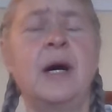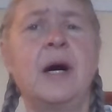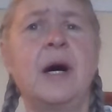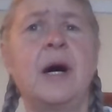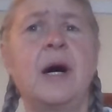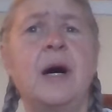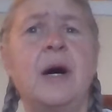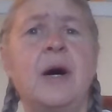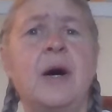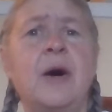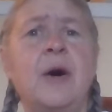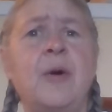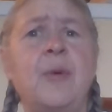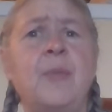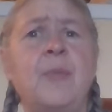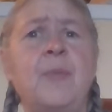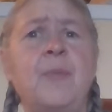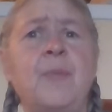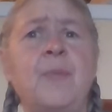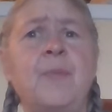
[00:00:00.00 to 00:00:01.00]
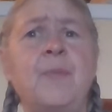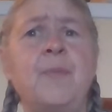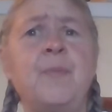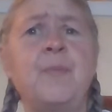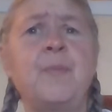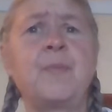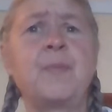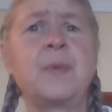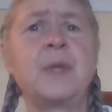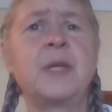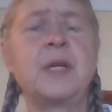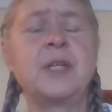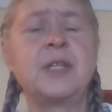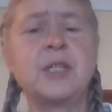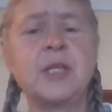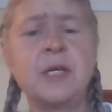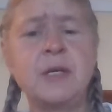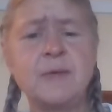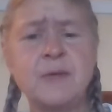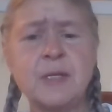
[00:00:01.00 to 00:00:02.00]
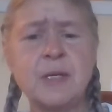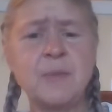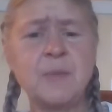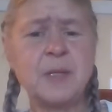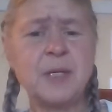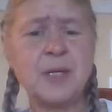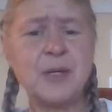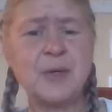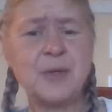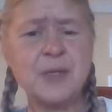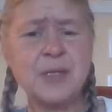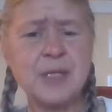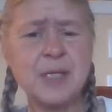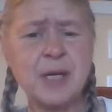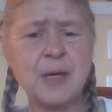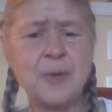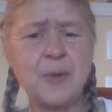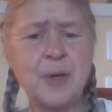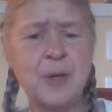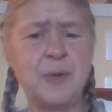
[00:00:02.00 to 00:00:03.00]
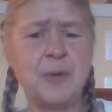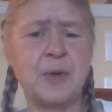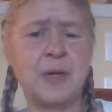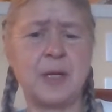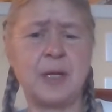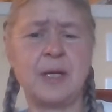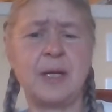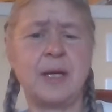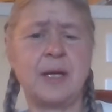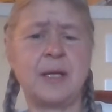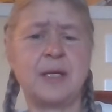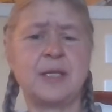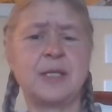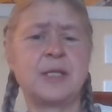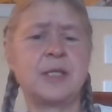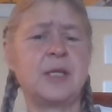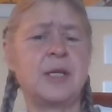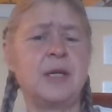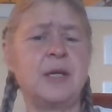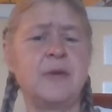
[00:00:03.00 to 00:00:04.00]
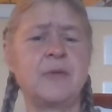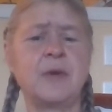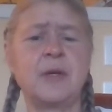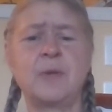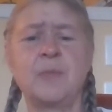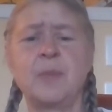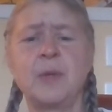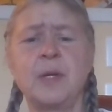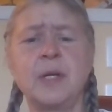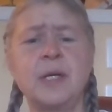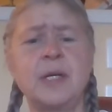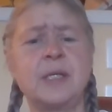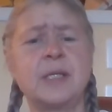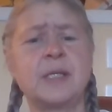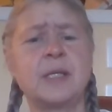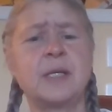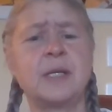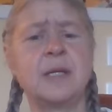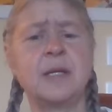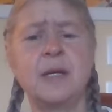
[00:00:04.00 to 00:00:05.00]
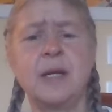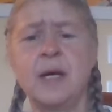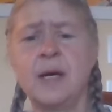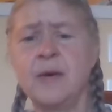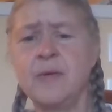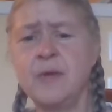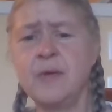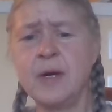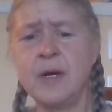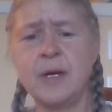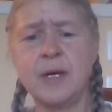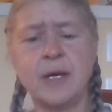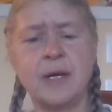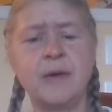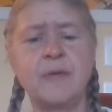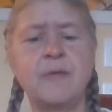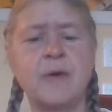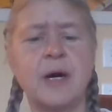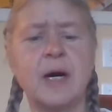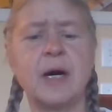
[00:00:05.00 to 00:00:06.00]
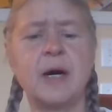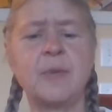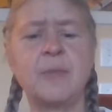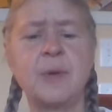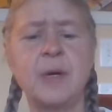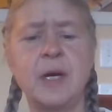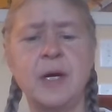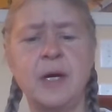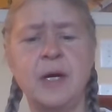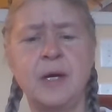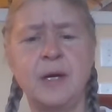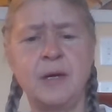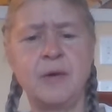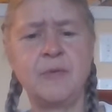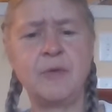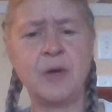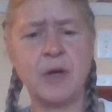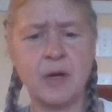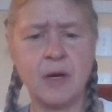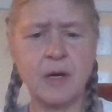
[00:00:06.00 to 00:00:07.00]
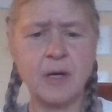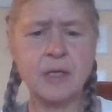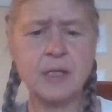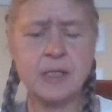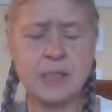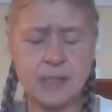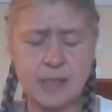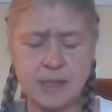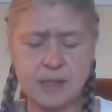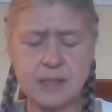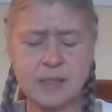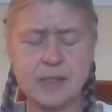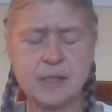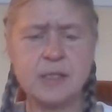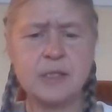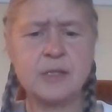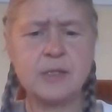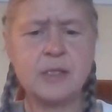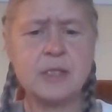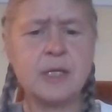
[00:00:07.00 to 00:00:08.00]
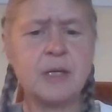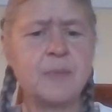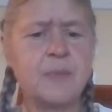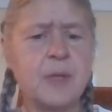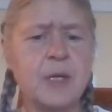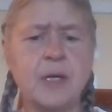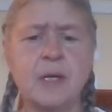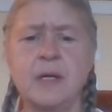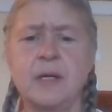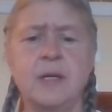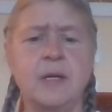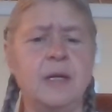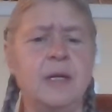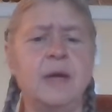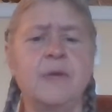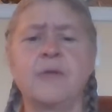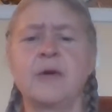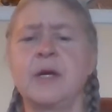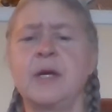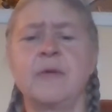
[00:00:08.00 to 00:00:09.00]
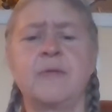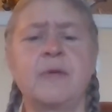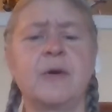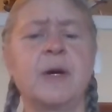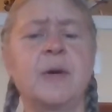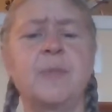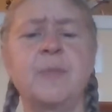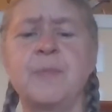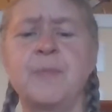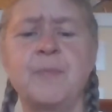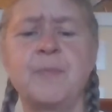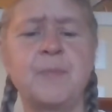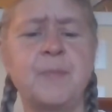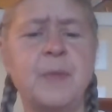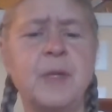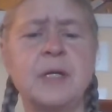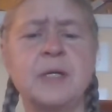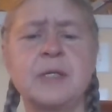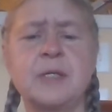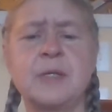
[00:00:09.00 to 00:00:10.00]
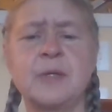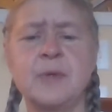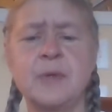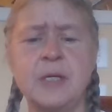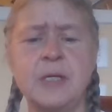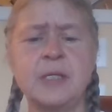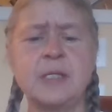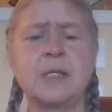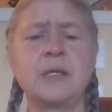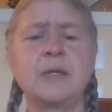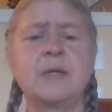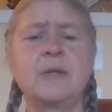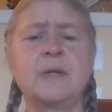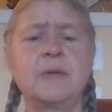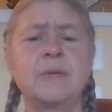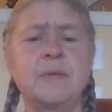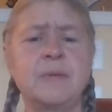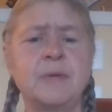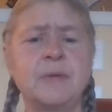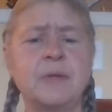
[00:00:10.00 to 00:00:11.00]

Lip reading: to achieve some of the goals that we'd really like to achieve? And please never give up. If your heart sings to do something, never give up. There's a reason.